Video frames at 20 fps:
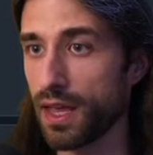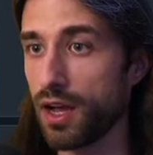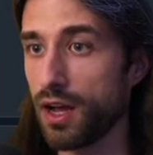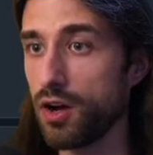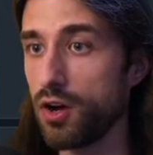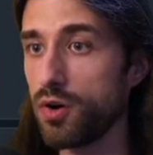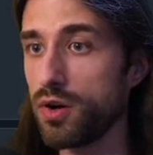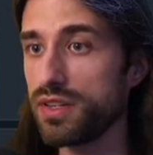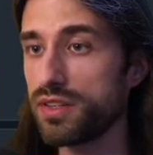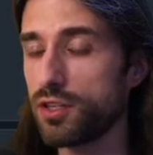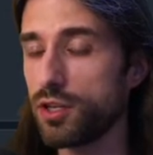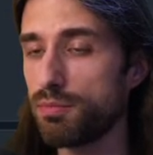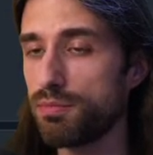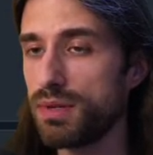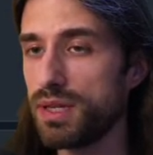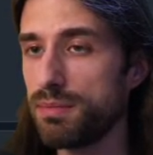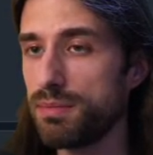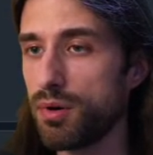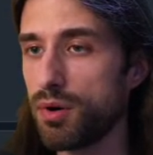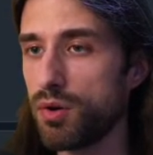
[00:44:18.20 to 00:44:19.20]
Oh, it's the
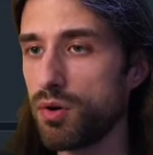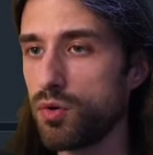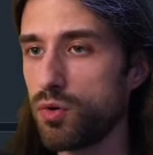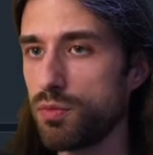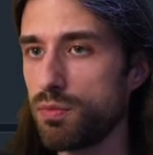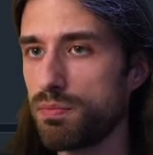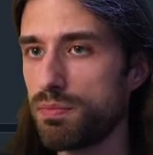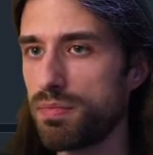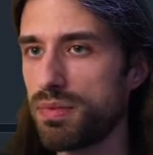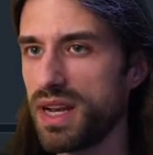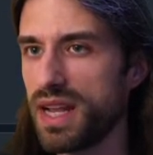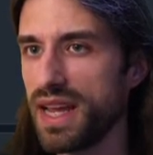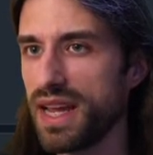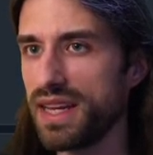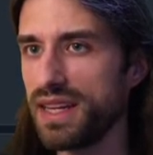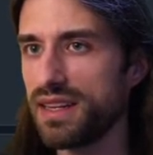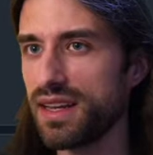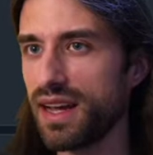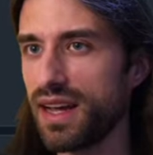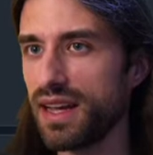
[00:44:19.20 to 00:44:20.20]
people who
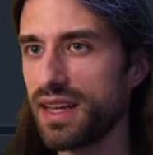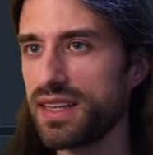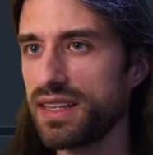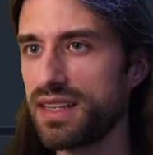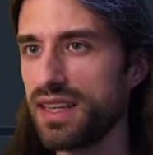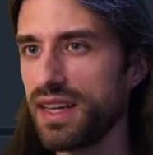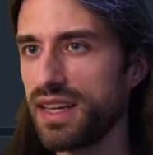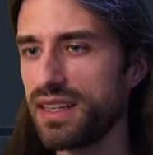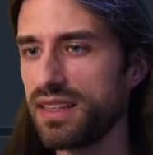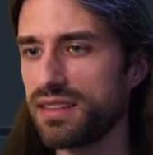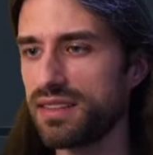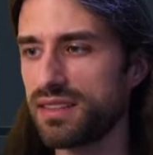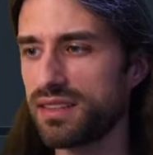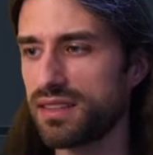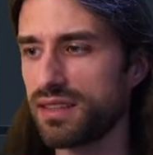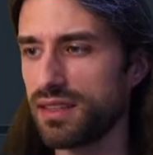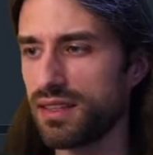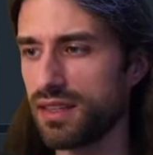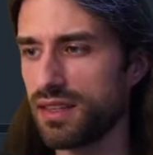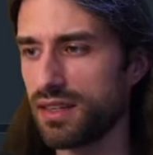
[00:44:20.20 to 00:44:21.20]
played
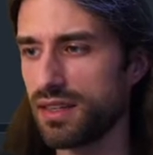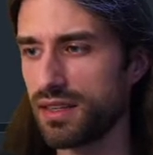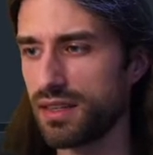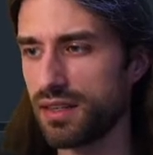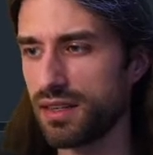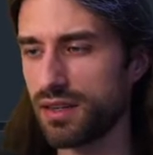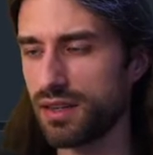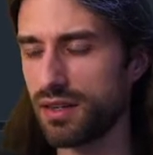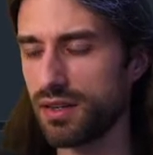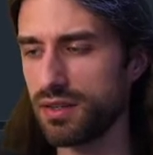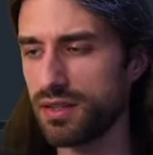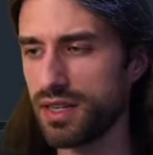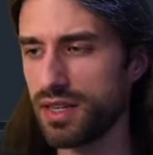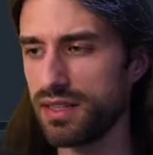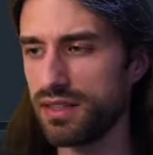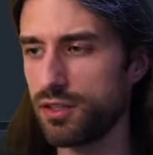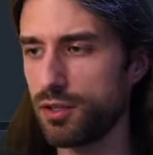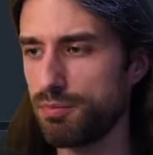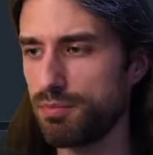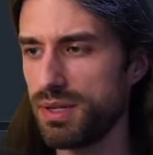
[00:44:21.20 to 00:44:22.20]
against. Okay,
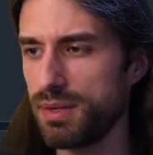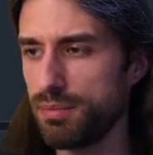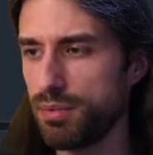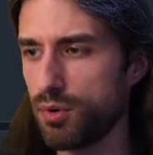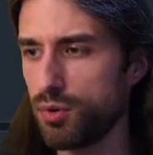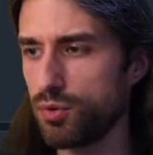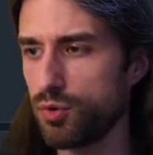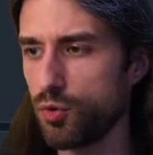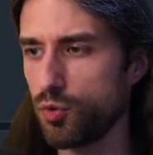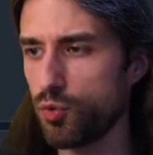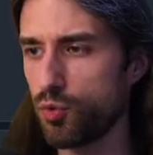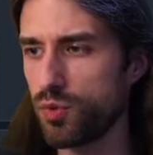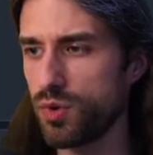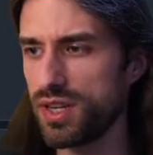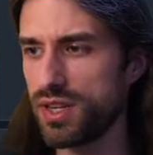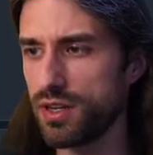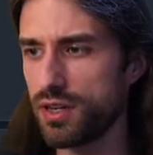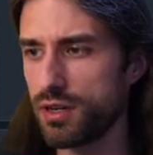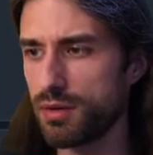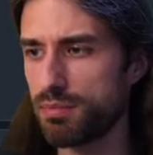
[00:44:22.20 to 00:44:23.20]
it's the people the
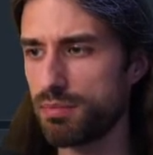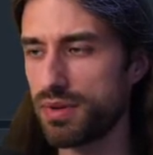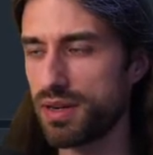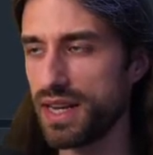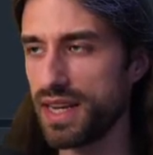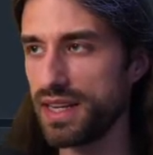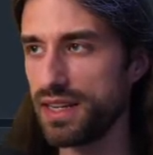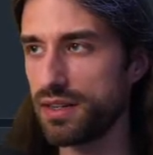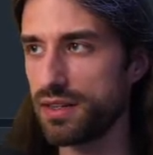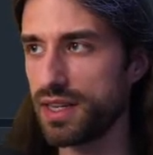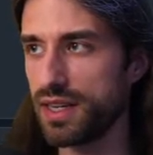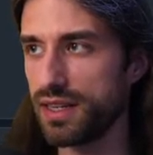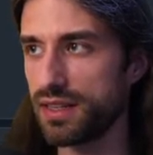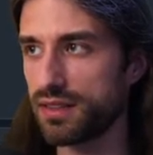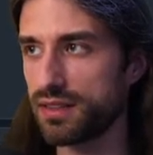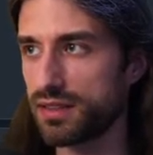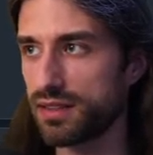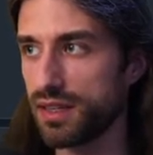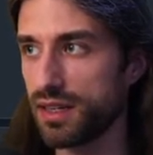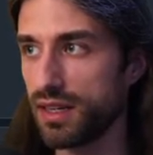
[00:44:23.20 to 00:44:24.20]
winner played
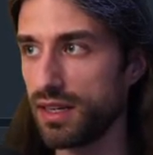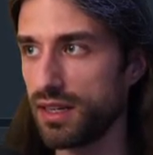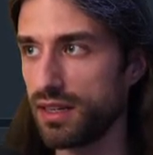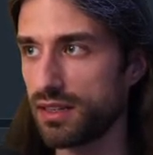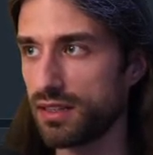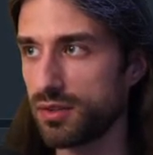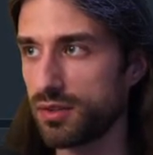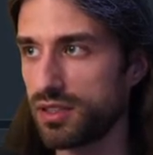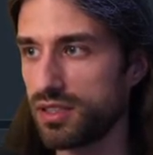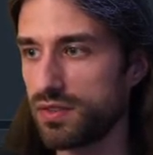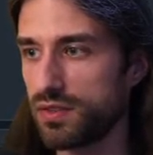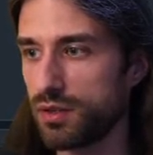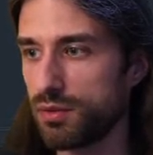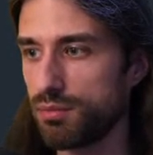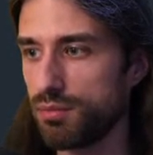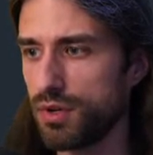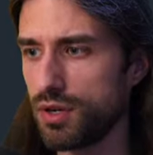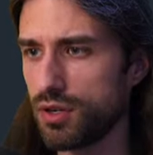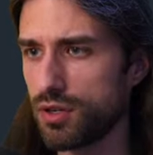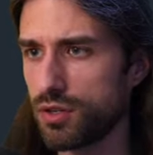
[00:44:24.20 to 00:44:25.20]
against. So it's
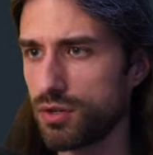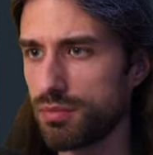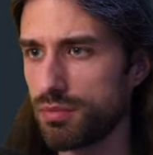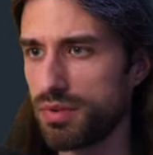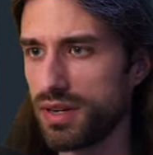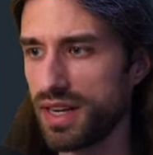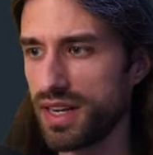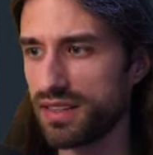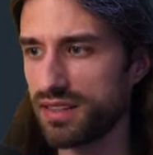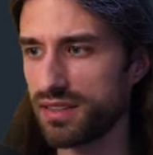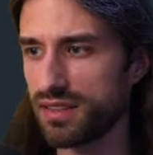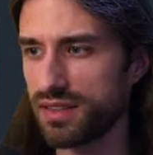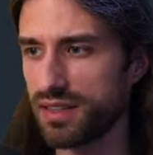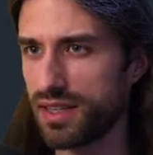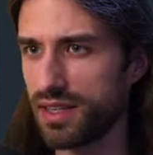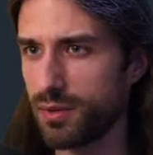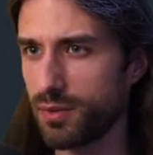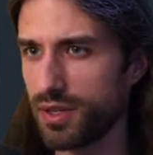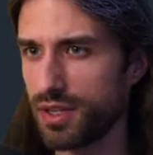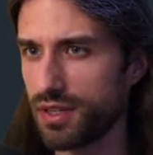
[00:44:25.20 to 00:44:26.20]
even more complex
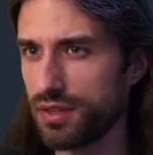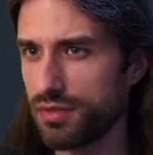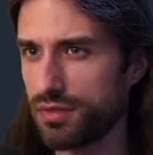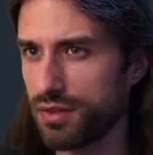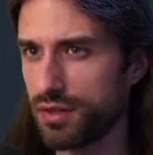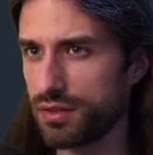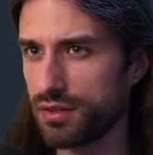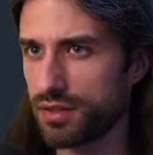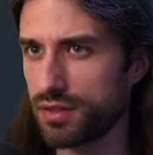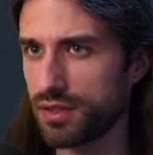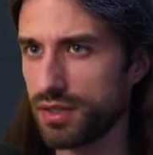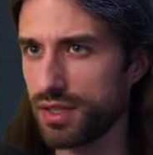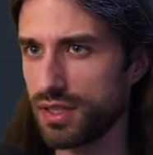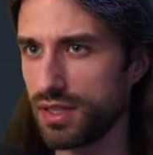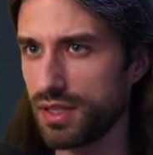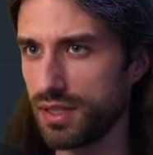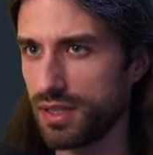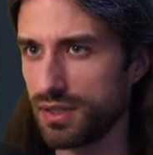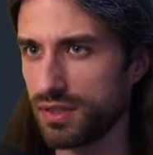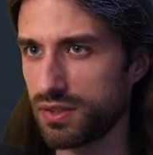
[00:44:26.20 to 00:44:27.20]
than what I thought.
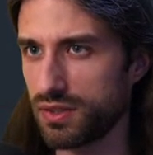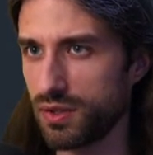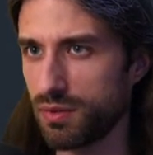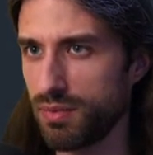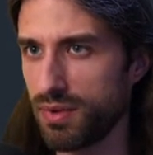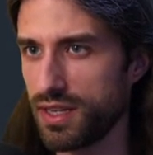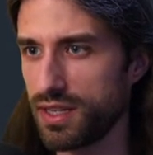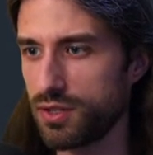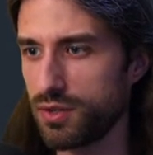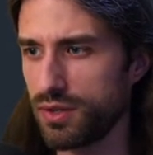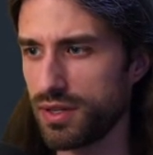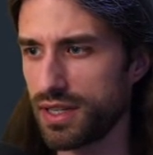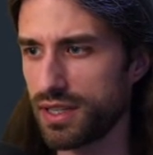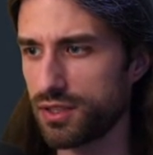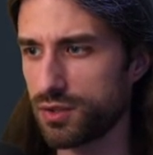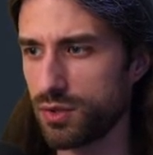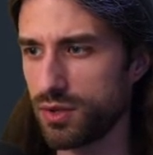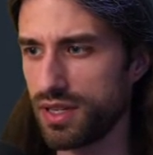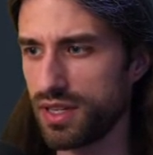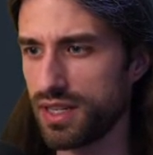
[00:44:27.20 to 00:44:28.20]
So my code
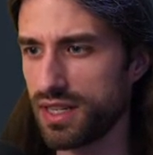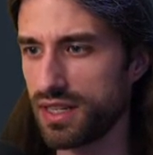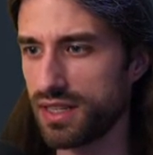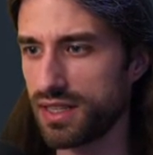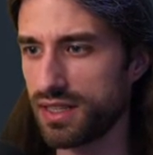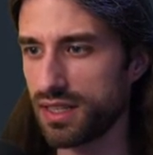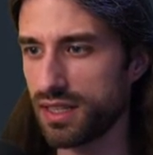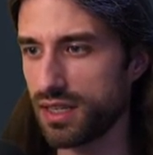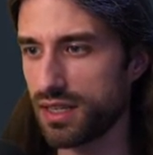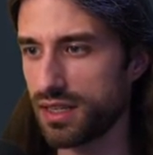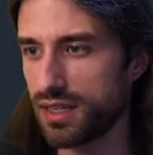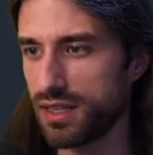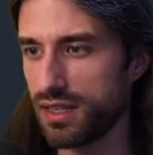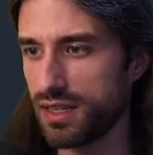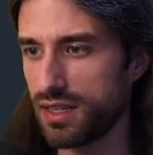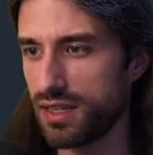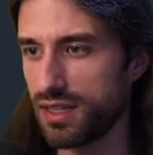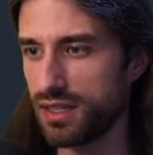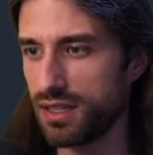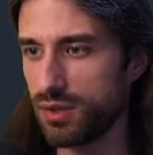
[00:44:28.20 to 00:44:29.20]
actually
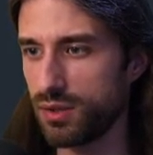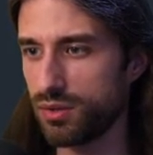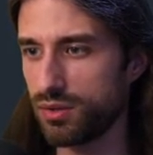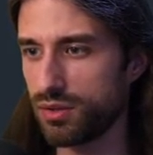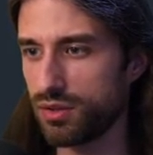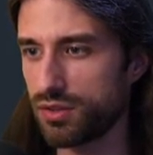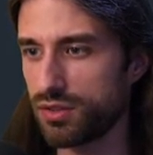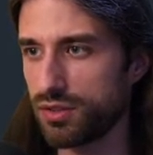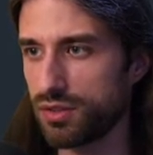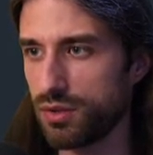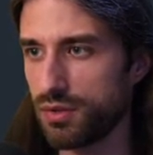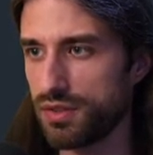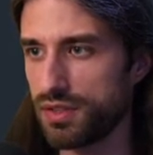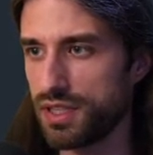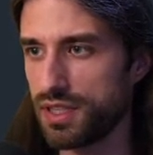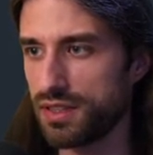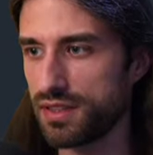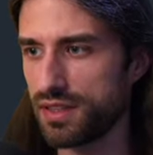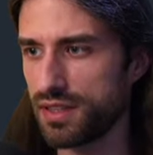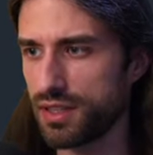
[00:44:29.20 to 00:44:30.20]
doesn't solve
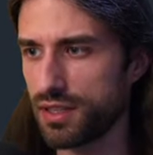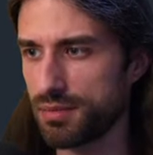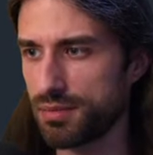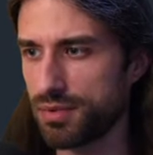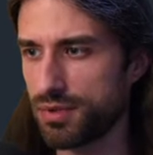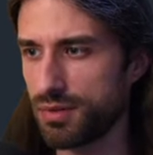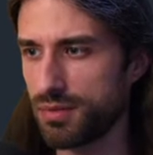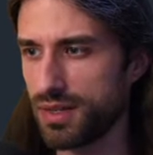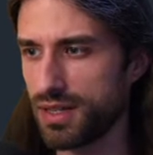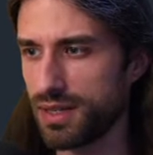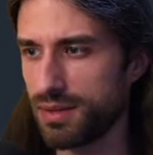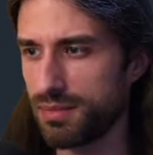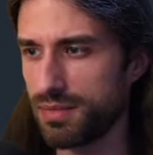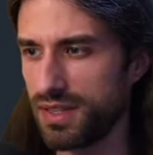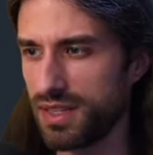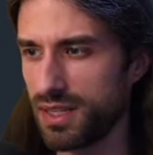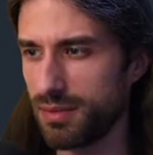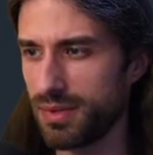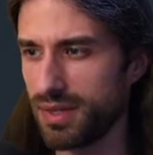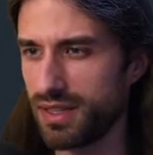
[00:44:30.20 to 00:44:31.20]
the entire problem.
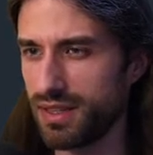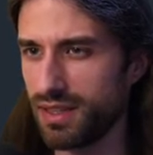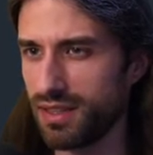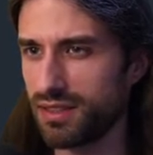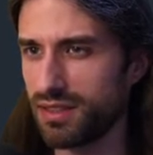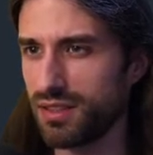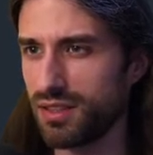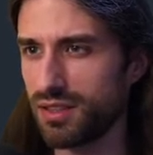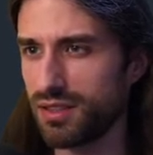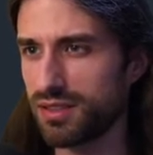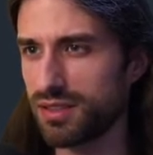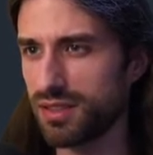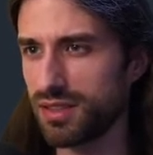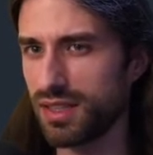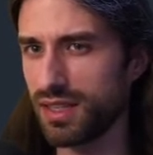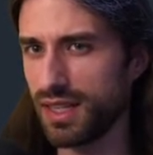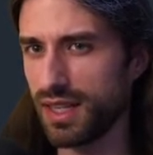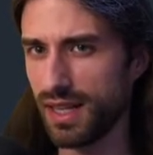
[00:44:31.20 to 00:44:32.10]
Damn it, that sucks.